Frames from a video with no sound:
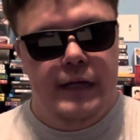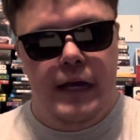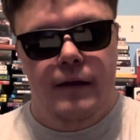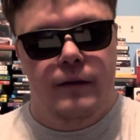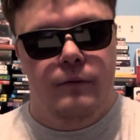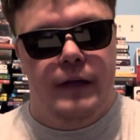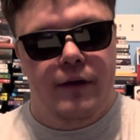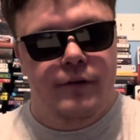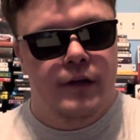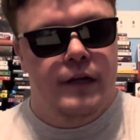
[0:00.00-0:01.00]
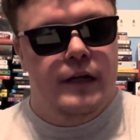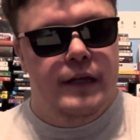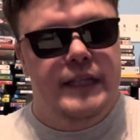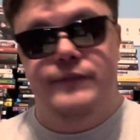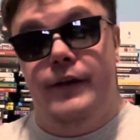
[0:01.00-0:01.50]
I don't know, whatever.
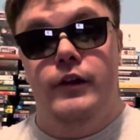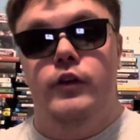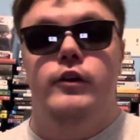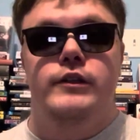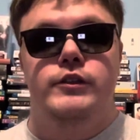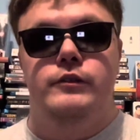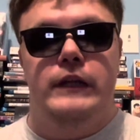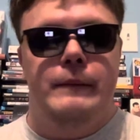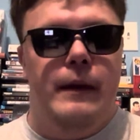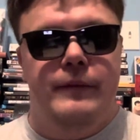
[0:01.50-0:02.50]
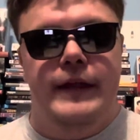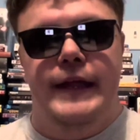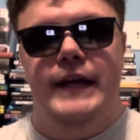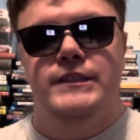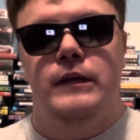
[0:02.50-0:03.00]
He's very annoying too, and I'm happy that he
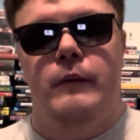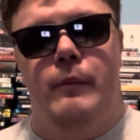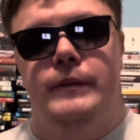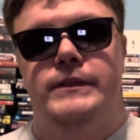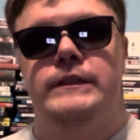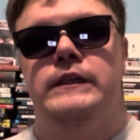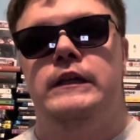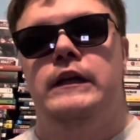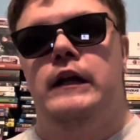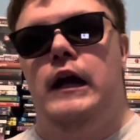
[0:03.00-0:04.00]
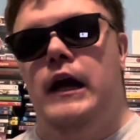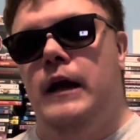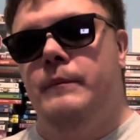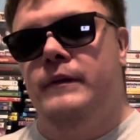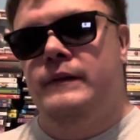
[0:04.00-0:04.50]
got his comeuppance.
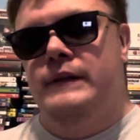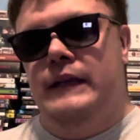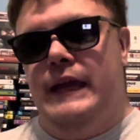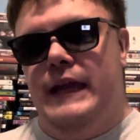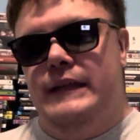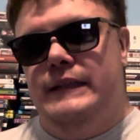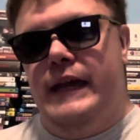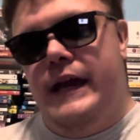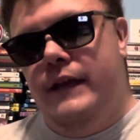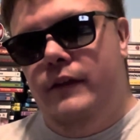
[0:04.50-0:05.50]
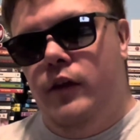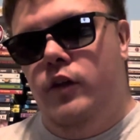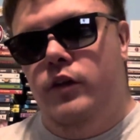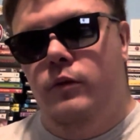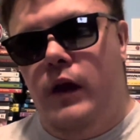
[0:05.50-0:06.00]
And yeah, and you know,
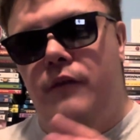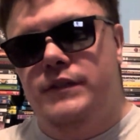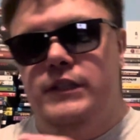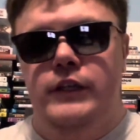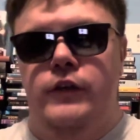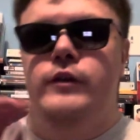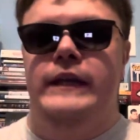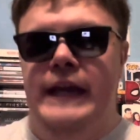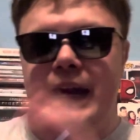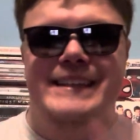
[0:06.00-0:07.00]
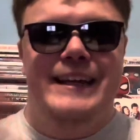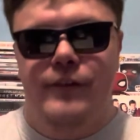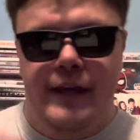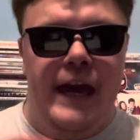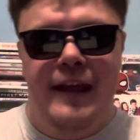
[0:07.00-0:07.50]
you can kind of tell
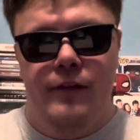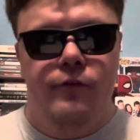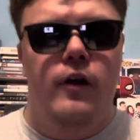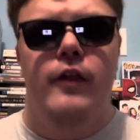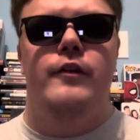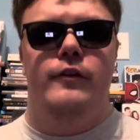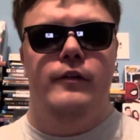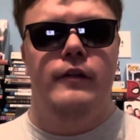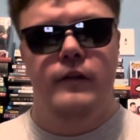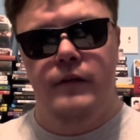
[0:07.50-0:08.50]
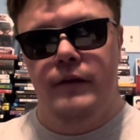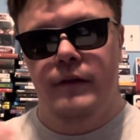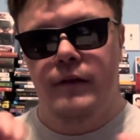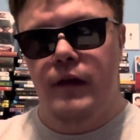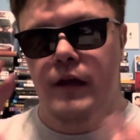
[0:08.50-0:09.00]
a cannon fodder
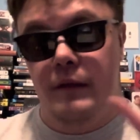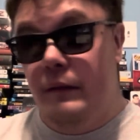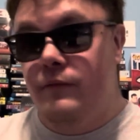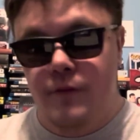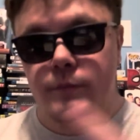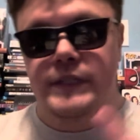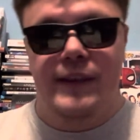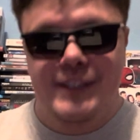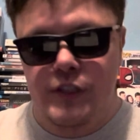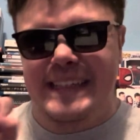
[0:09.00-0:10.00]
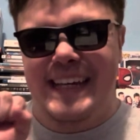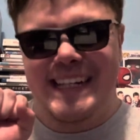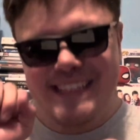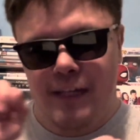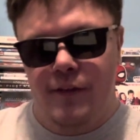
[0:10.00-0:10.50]
in films like this. You can kind
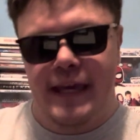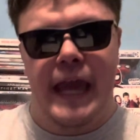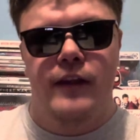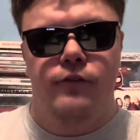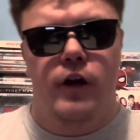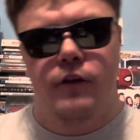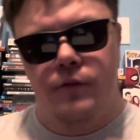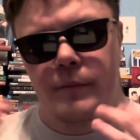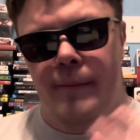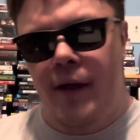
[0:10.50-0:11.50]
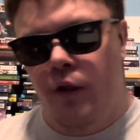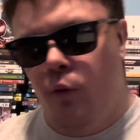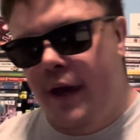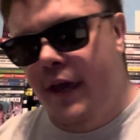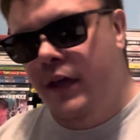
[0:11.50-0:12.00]
of tell a cannon fodder from a mile
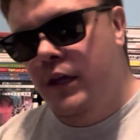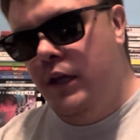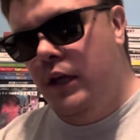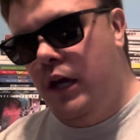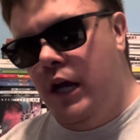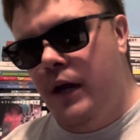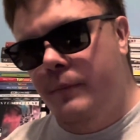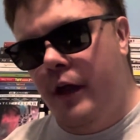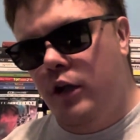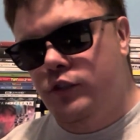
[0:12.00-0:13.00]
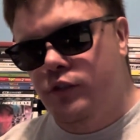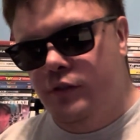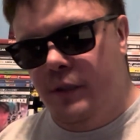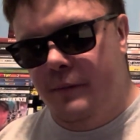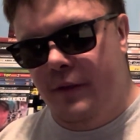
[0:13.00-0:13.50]
away. They also do
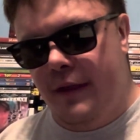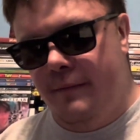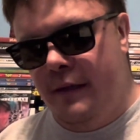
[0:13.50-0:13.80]
something that,